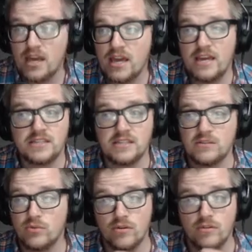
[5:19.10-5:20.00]
Is it
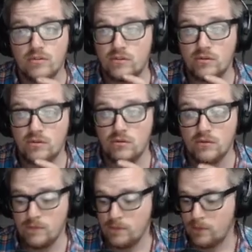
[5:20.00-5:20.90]
worth to
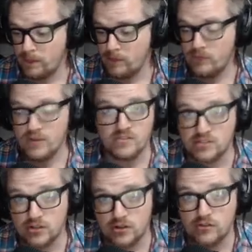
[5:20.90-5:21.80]

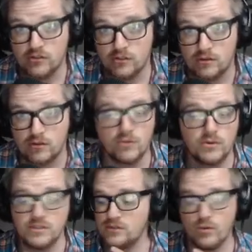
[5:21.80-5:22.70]
disenchant? Or
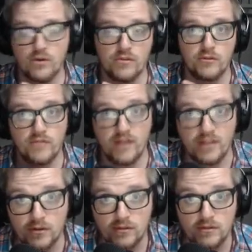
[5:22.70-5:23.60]
is it worth to
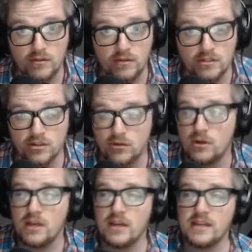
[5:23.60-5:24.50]
vendor? So
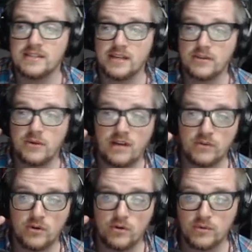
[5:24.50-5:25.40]
it's like you have
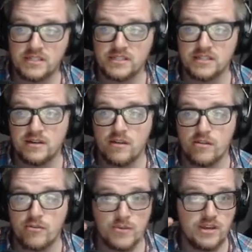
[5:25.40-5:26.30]
always
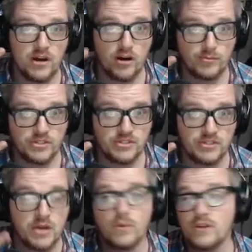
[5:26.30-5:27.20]
three options.
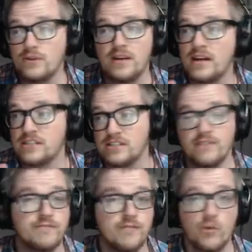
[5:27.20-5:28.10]
Well, you actually have
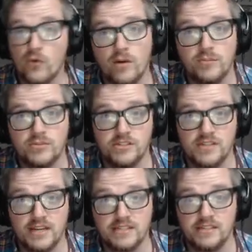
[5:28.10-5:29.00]
four options
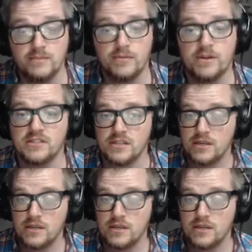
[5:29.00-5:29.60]
actually because